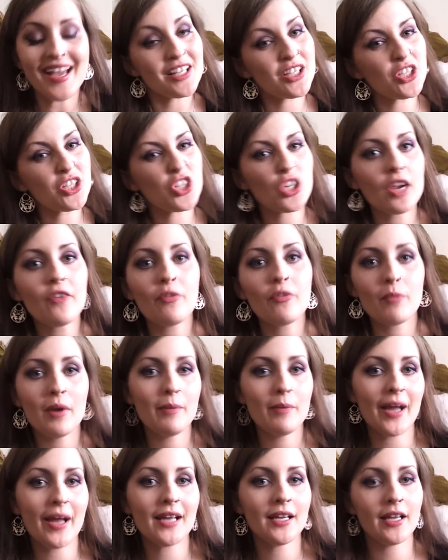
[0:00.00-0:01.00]
It's a shame for my
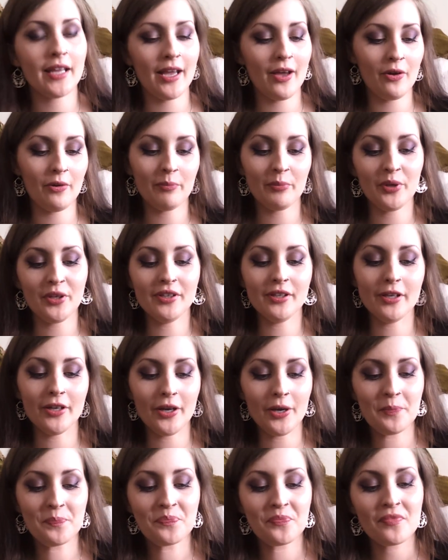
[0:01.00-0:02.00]
bank account, but you
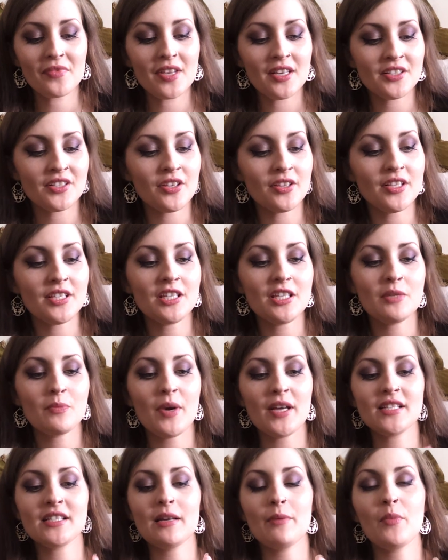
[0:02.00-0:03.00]
know. So this is
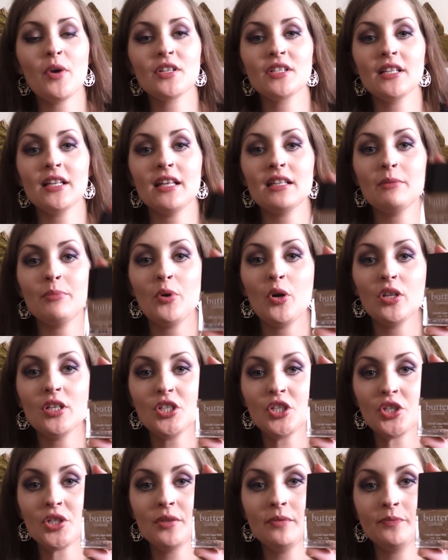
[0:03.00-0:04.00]
West End Wonderland, the
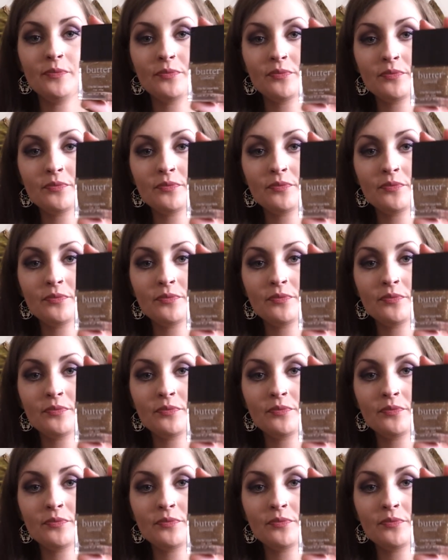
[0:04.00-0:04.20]
polish.